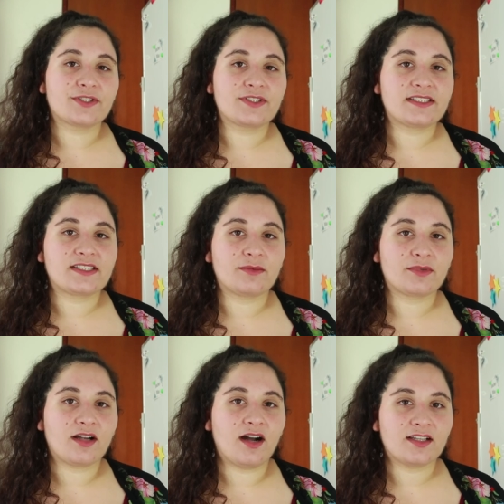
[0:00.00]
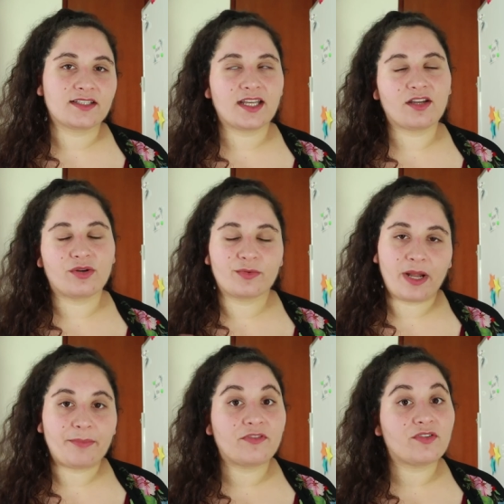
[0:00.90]
during summer holiday or
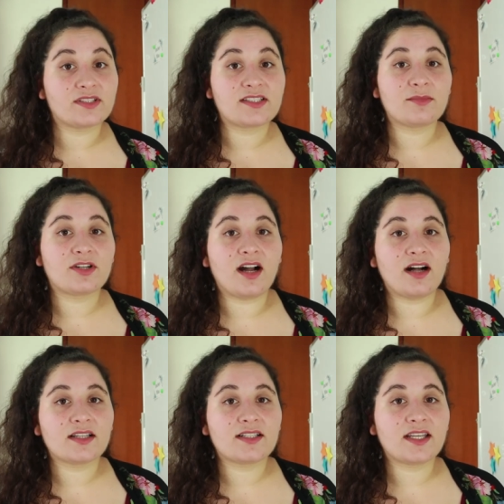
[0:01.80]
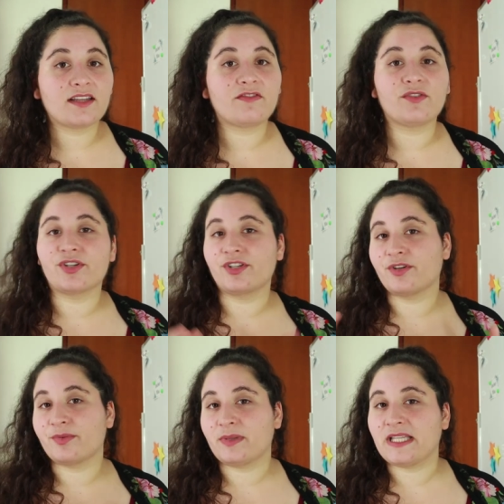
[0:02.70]
right before summer holiday for
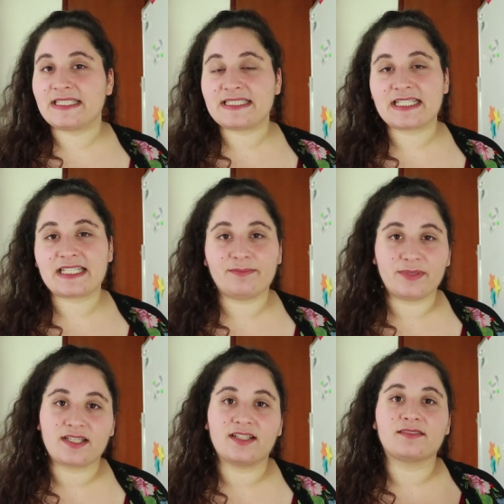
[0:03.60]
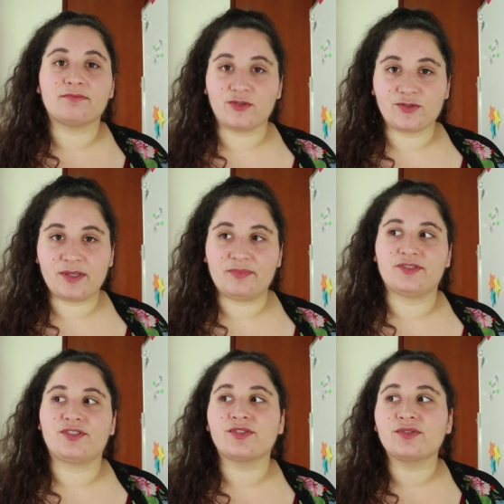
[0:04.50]
your plane ticket because most people
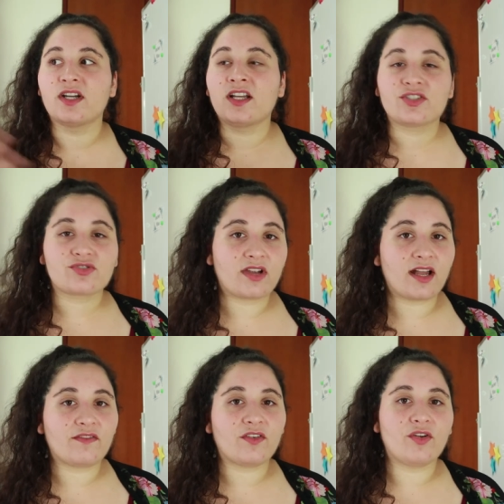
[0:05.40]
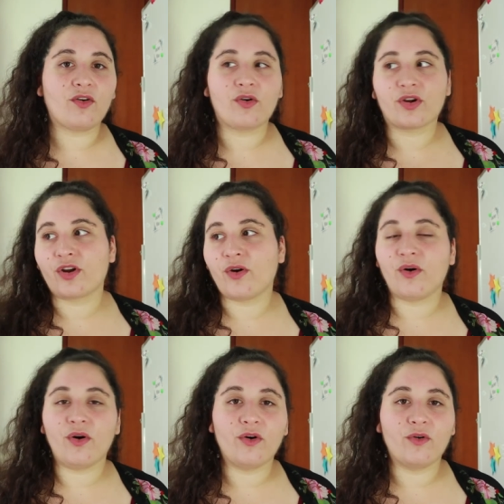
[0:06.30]
do travel or go
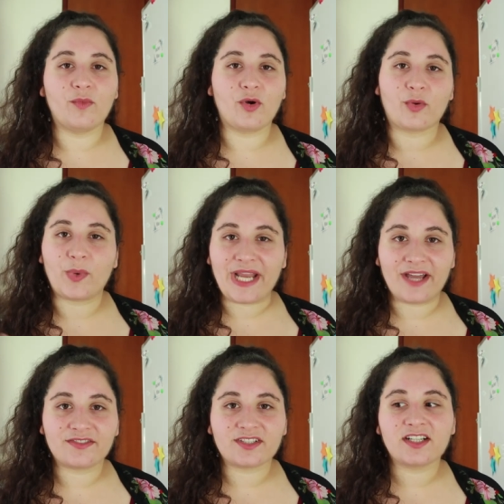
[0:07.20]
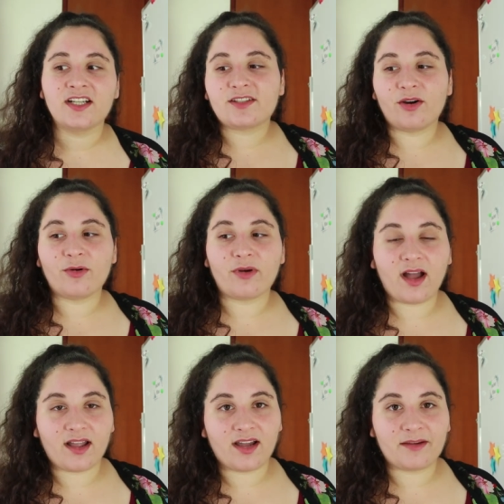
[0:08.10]
home or whatever. So
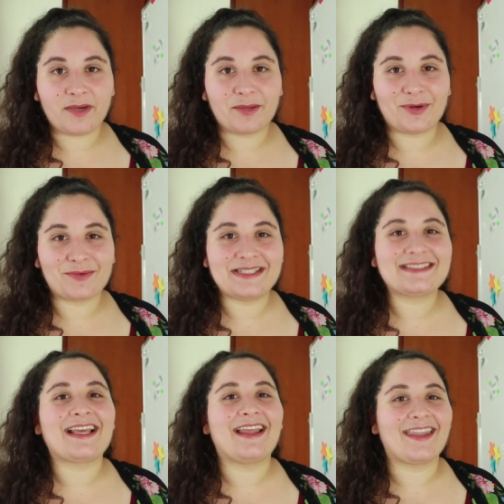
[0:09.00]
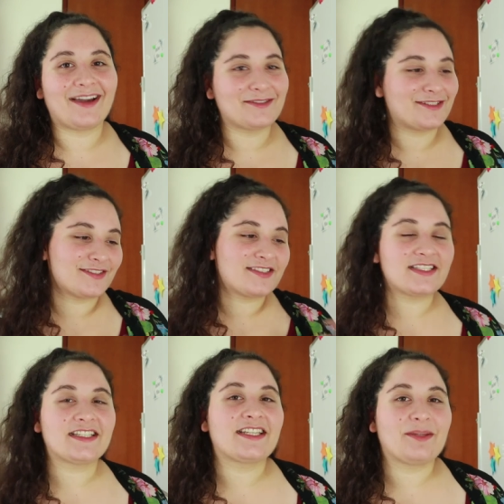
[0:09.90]
I got my bonus and now it's just
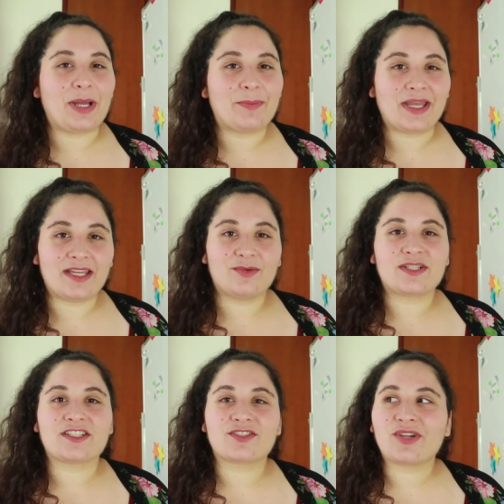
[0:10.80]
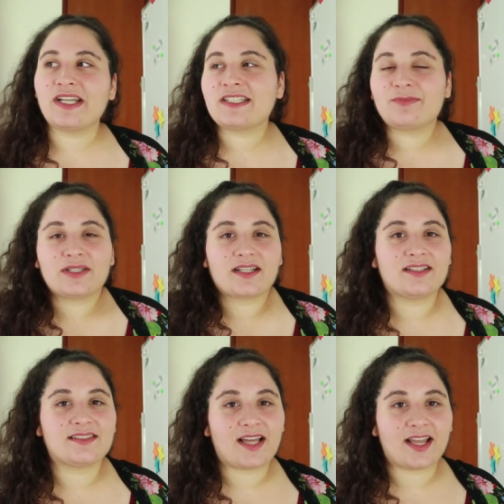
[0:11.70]
sitting in my bank, which is great
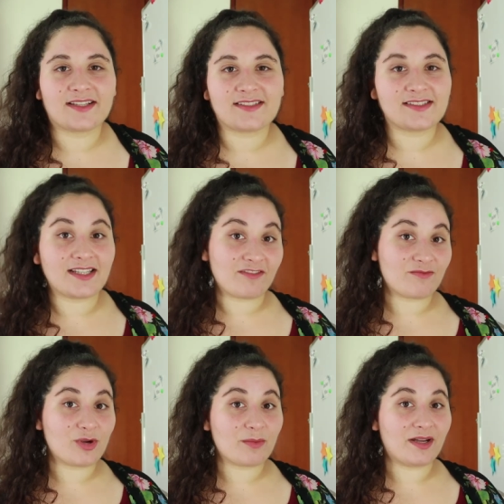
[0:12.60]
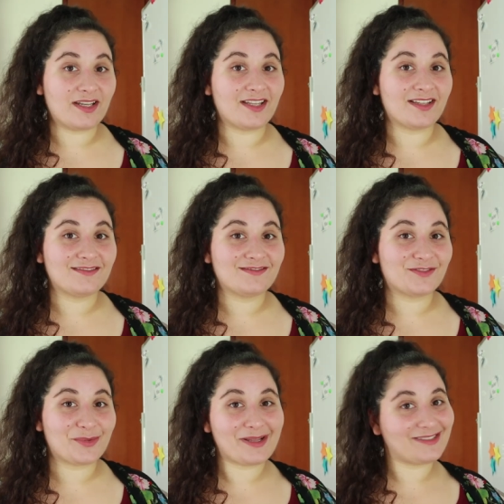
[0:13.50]
because I get to save more money
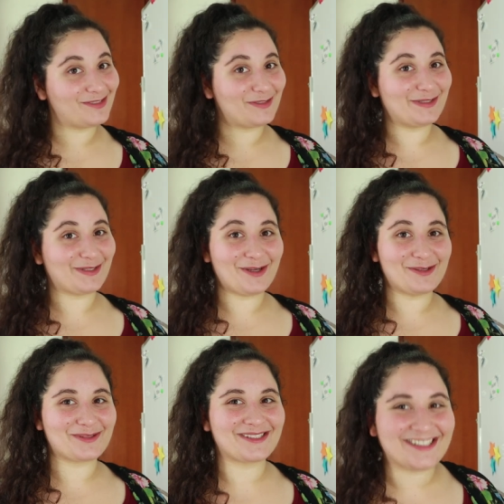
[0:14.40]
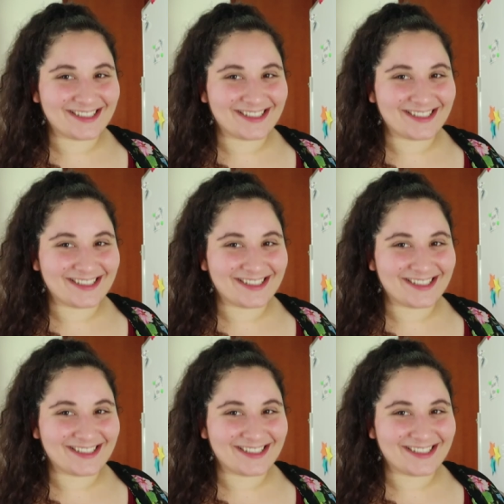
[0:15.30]
for my student loans.